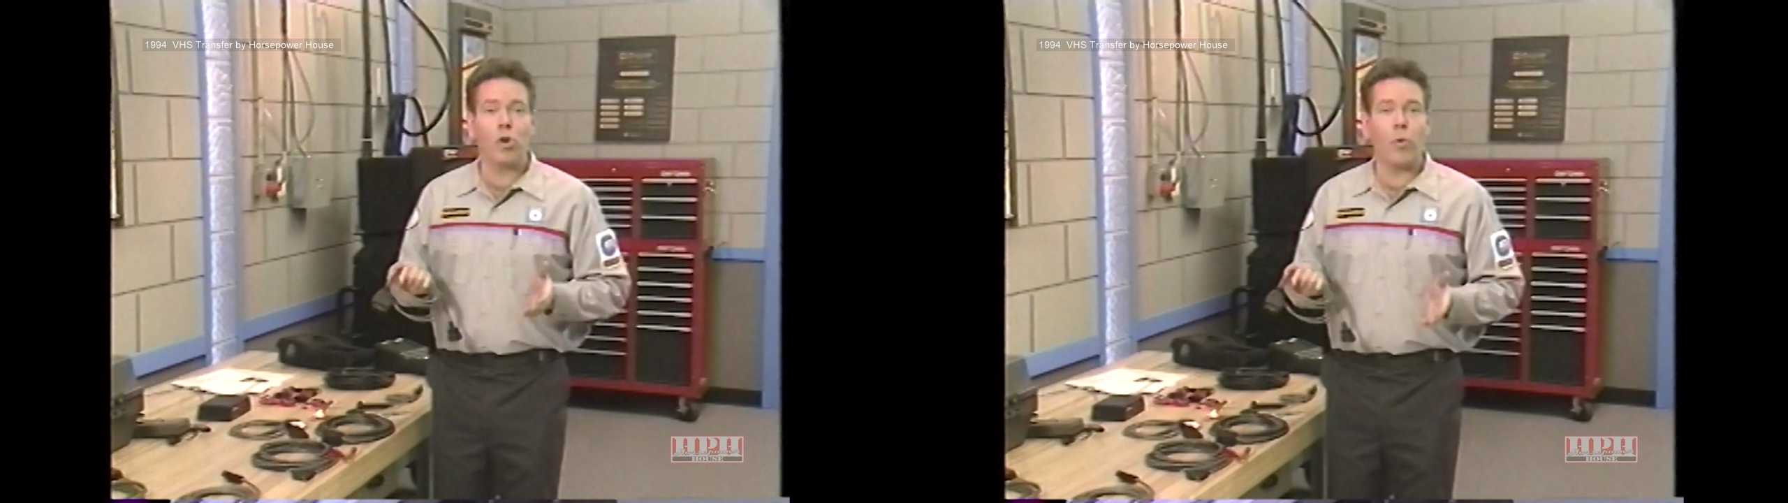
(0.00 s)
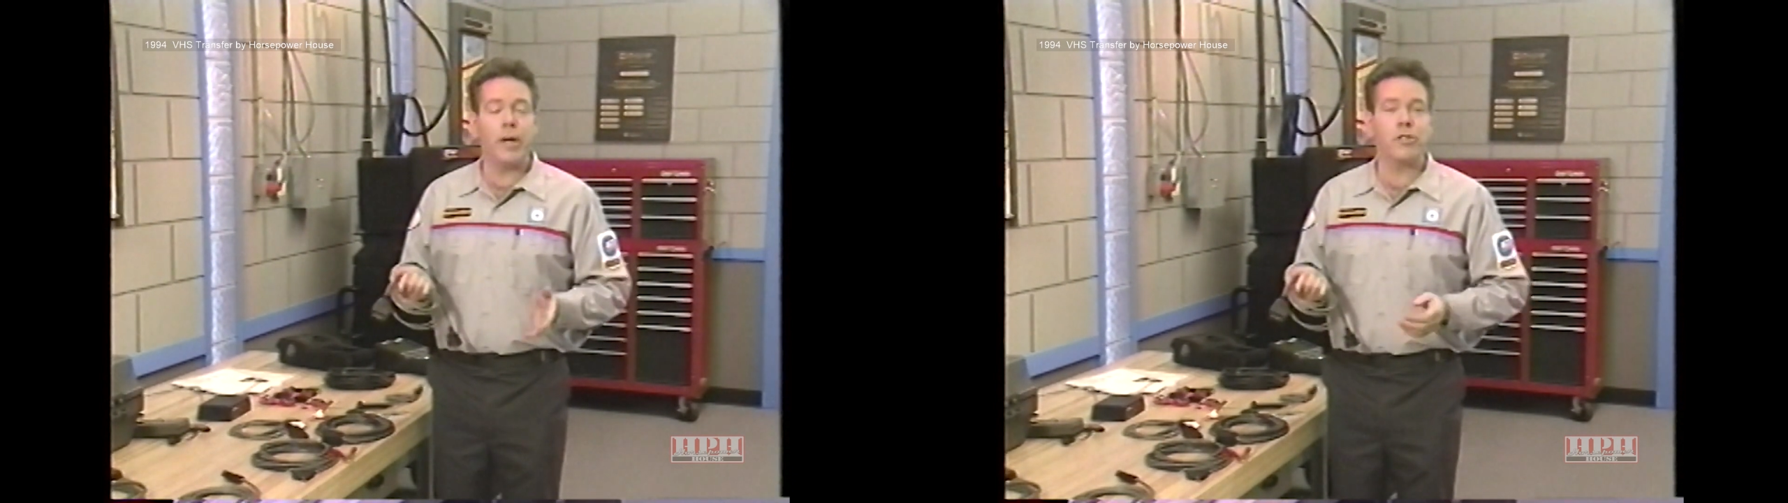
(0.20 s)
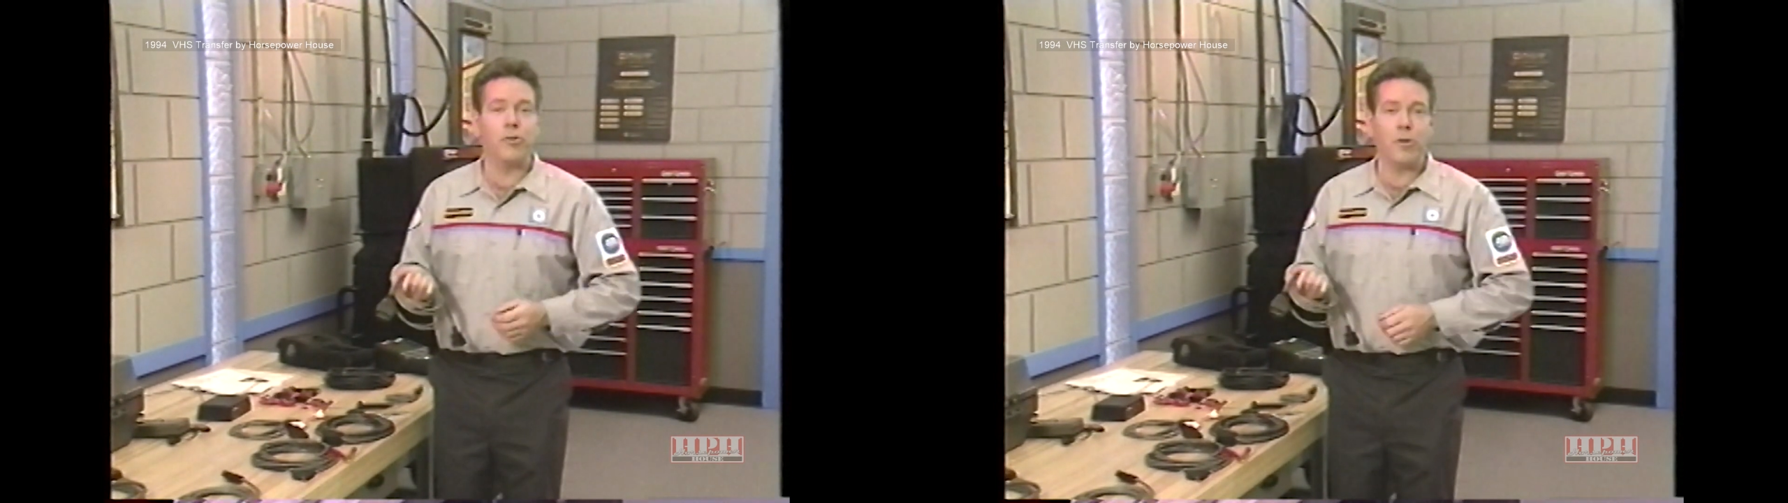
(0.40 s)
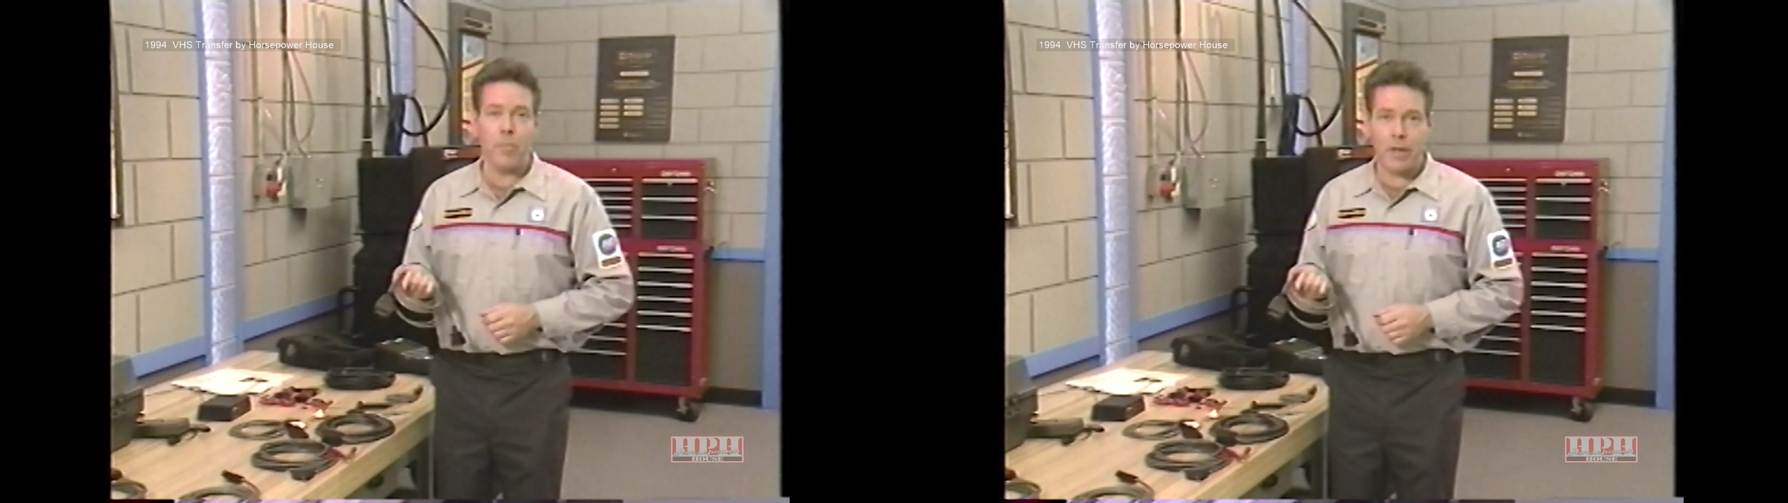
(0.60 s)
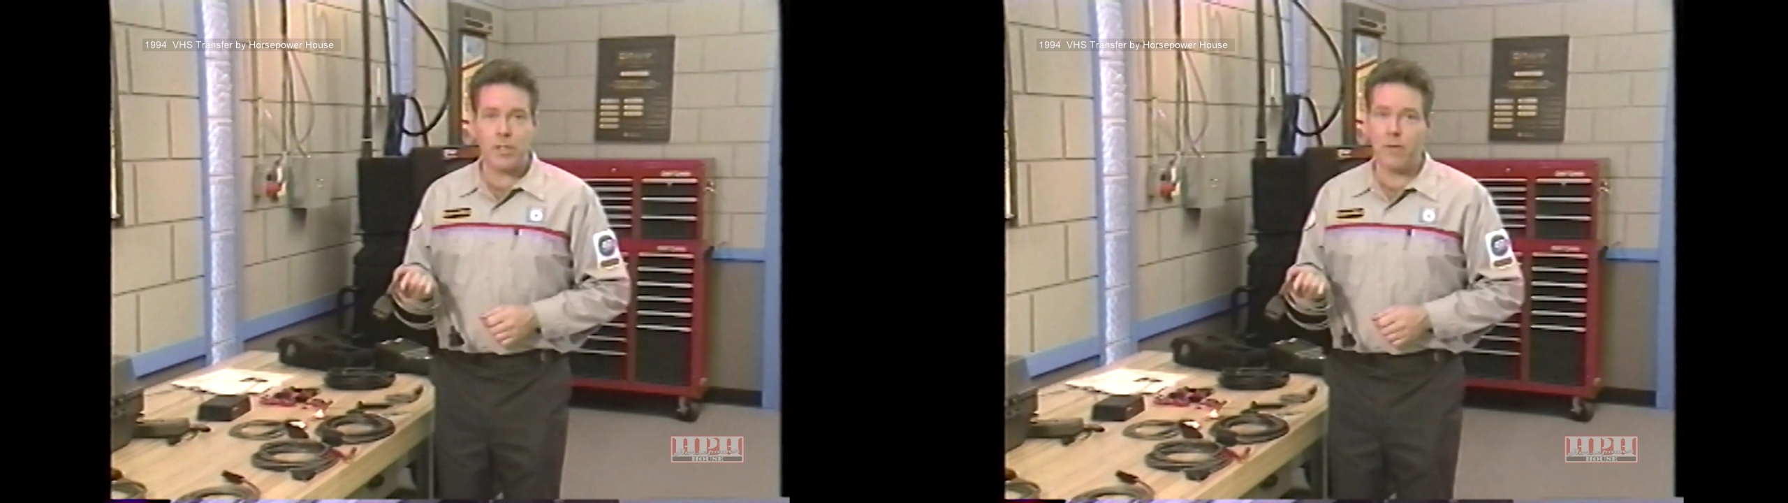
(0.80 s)
Chrysler
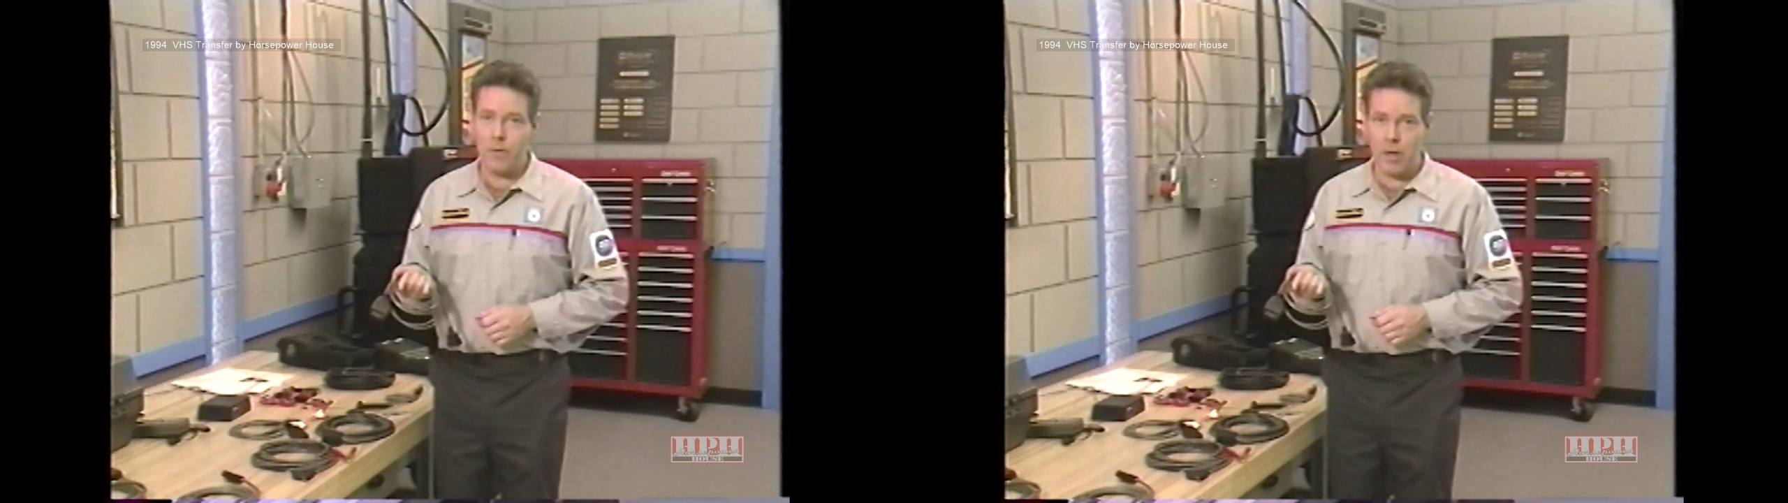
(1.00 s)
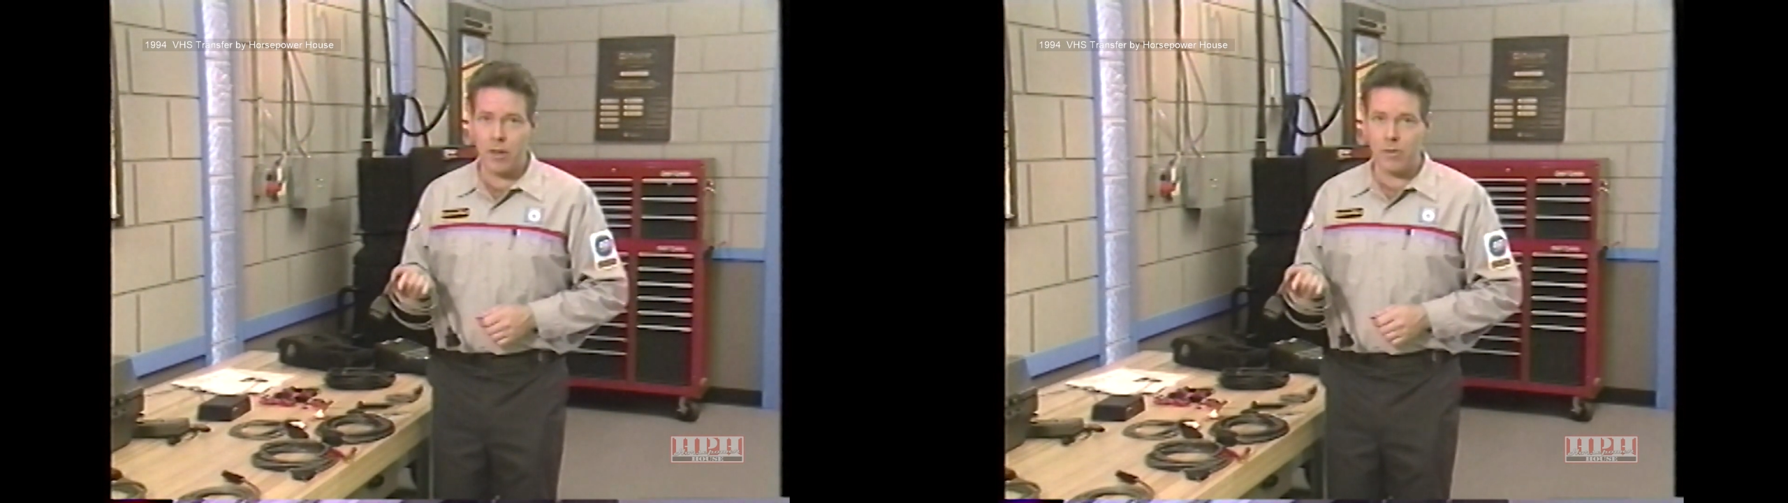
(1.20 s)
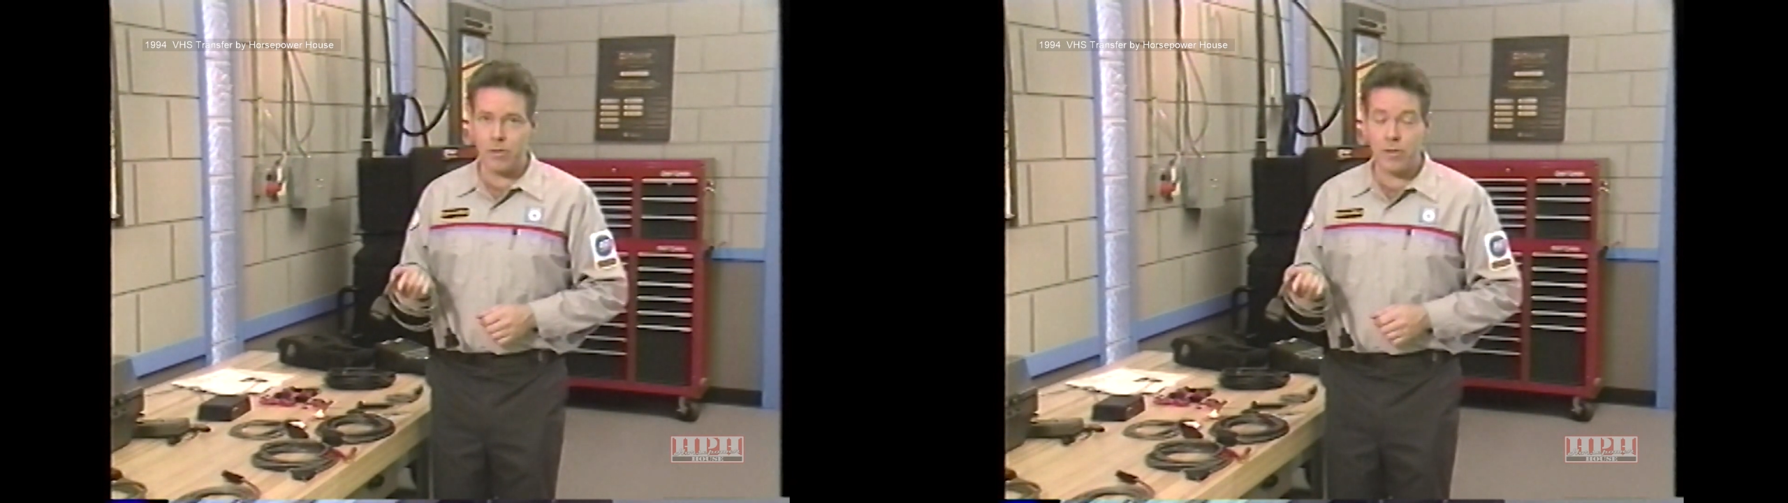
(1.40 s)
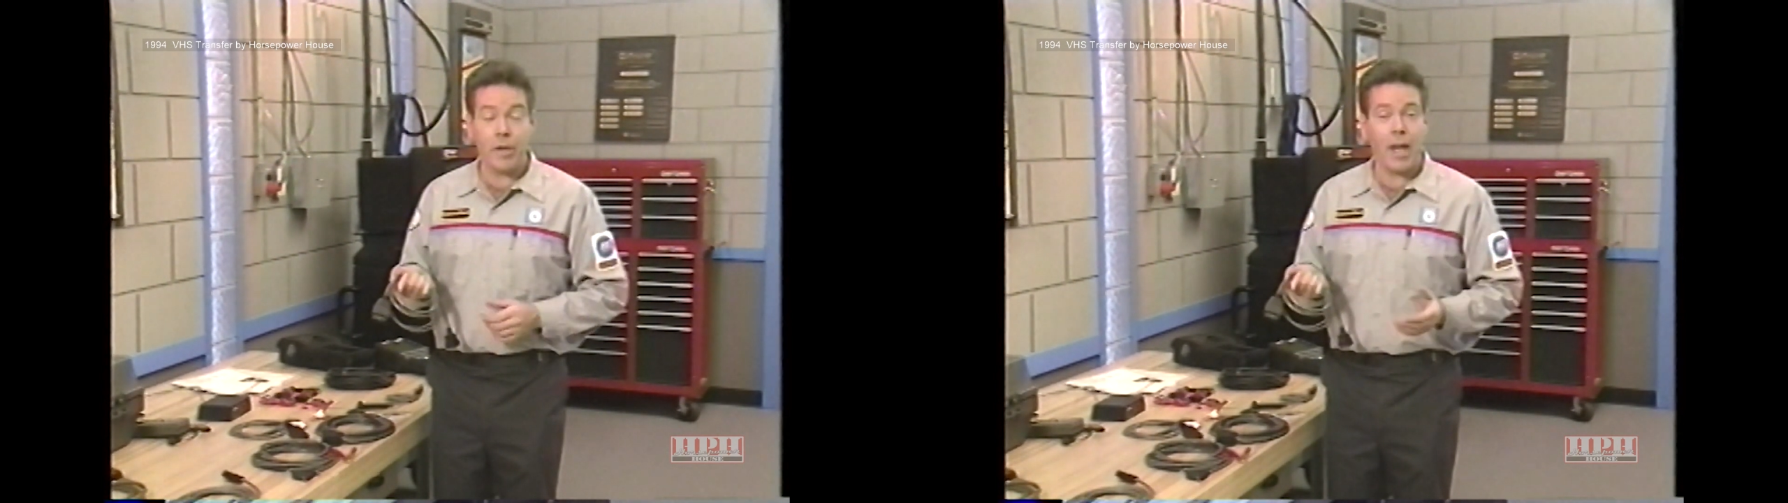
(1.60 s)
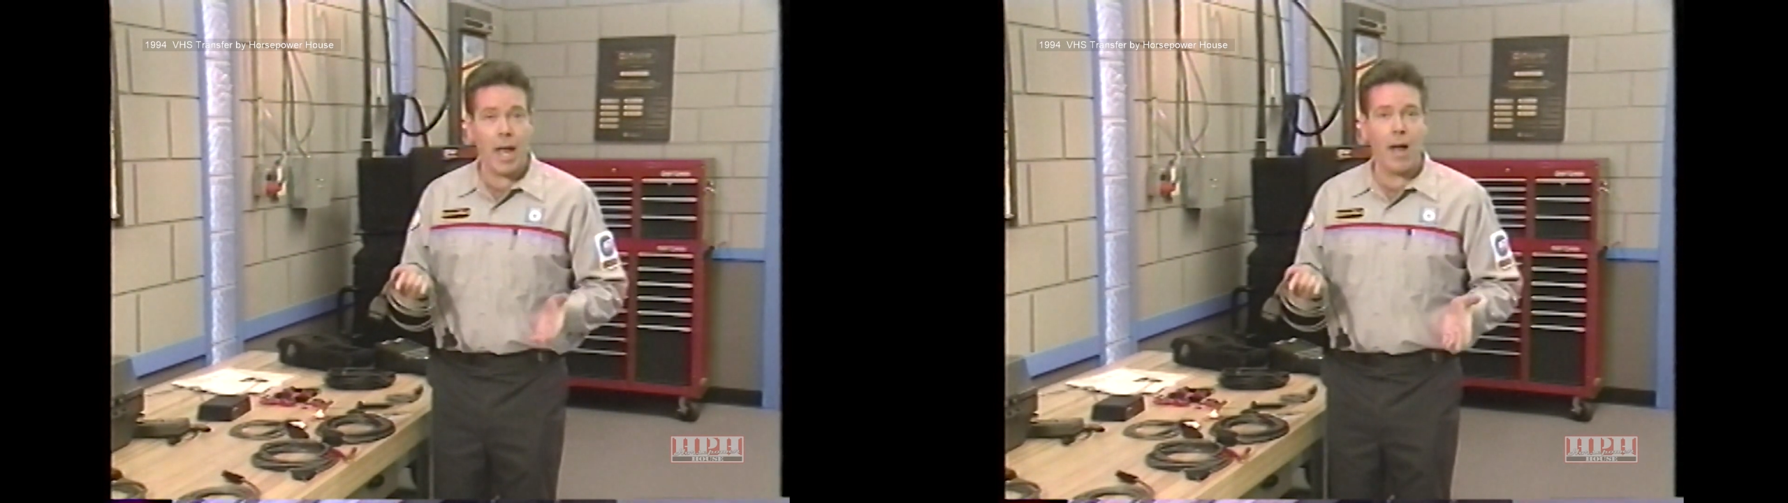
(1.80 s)
domestic vehicles
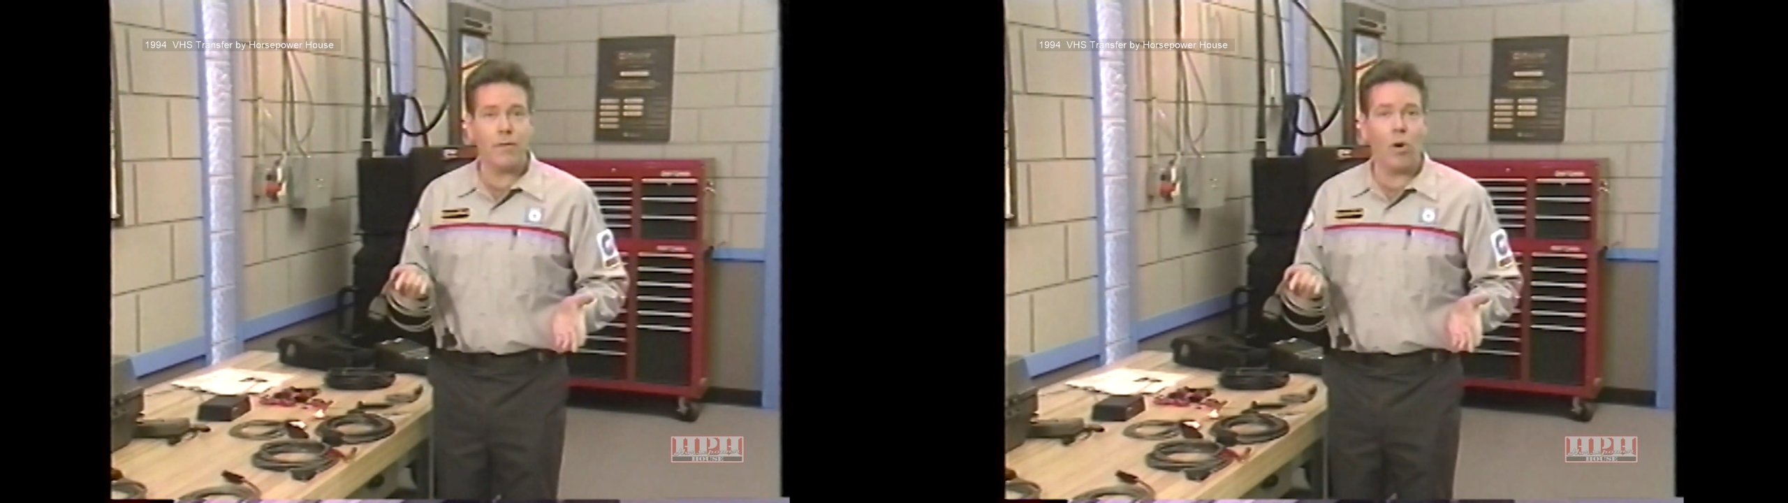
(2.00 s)
that have